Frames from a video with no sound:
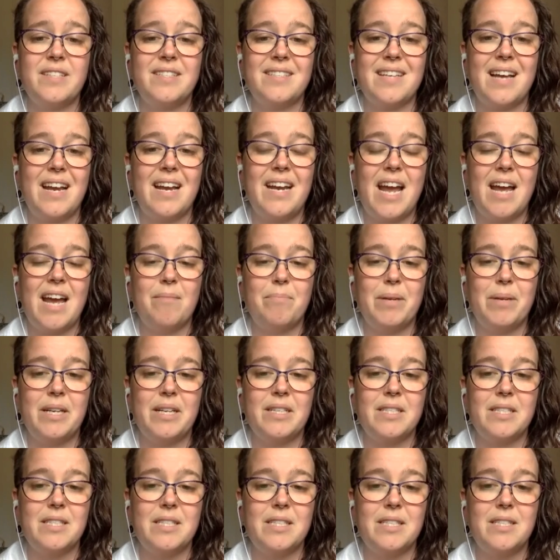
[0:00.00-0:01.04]
this
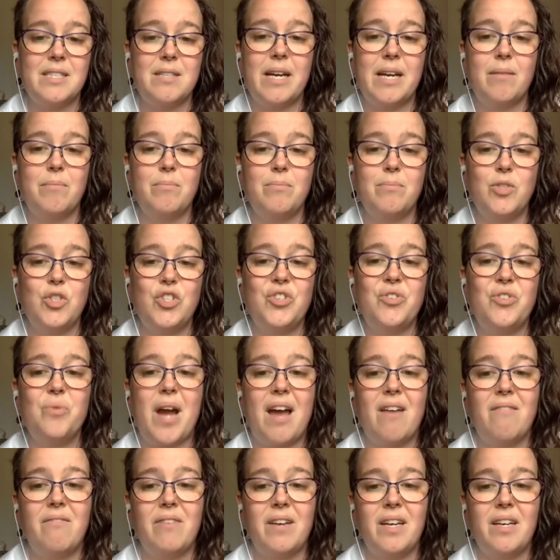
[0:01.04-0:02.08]
unhappiness to become too
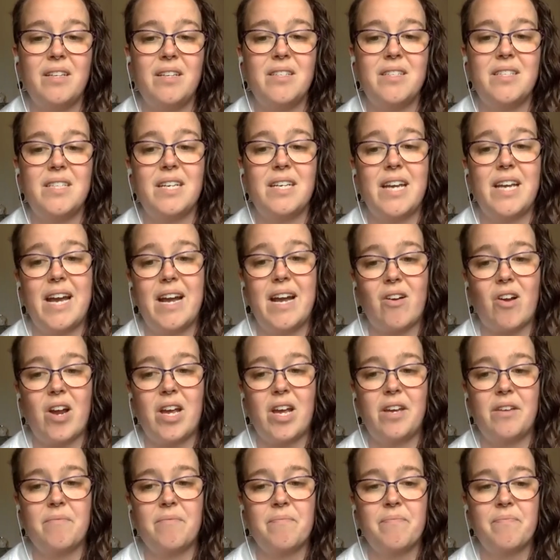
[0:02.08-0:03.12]
heavy to
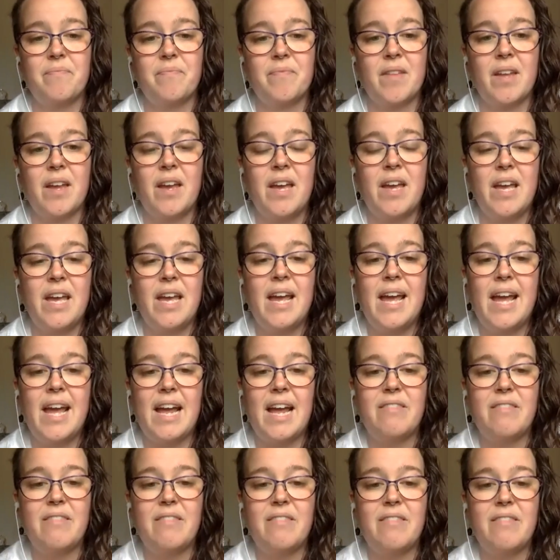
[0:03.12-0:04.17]
carry.
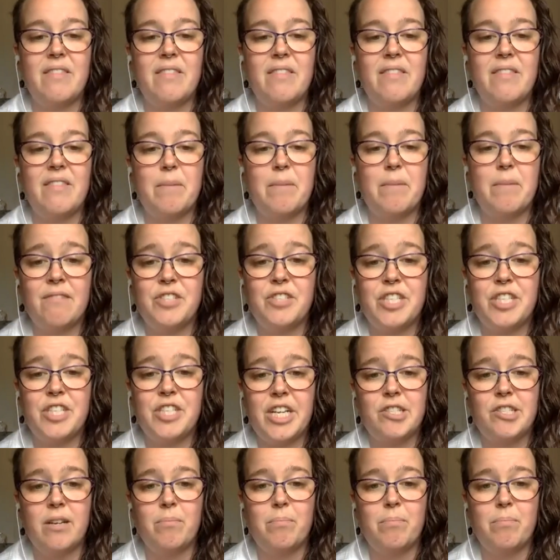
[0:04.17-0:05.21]
And the pain of
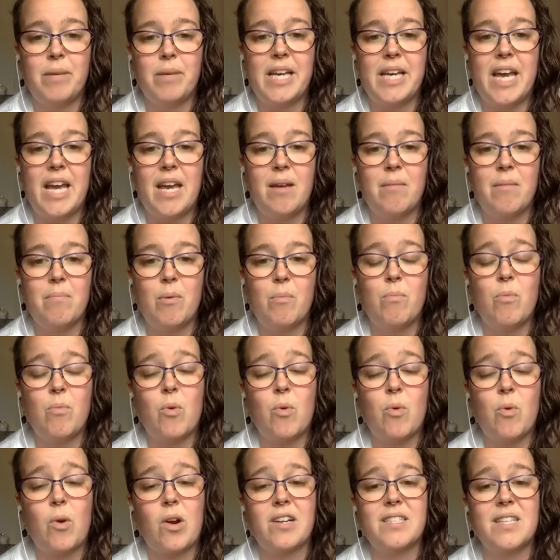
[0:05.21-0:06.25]
changing became
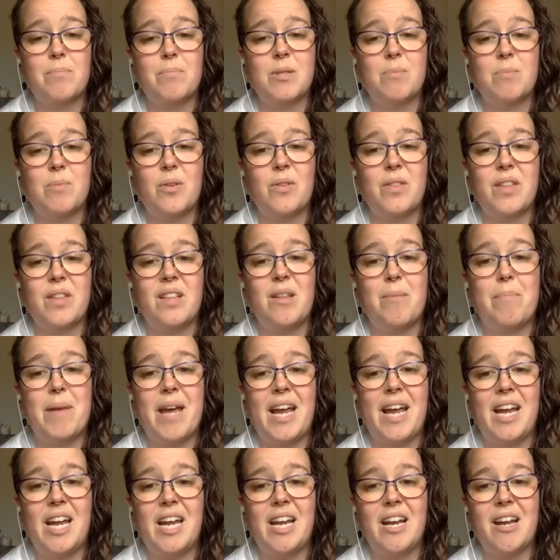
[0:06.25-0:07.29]
more acceptable than the
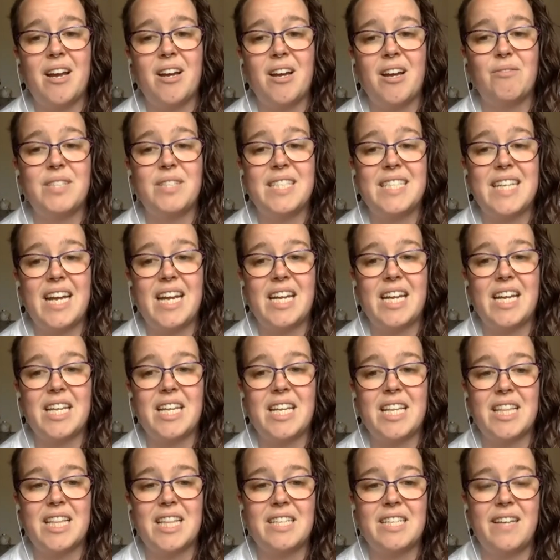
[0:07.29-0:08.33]
pain of
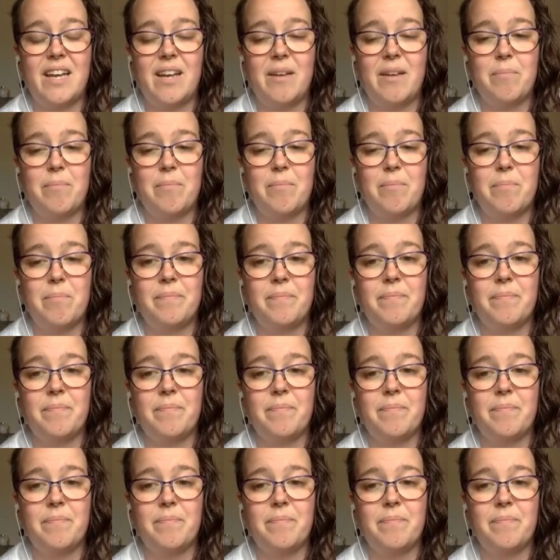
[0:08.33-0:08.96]
staying the same.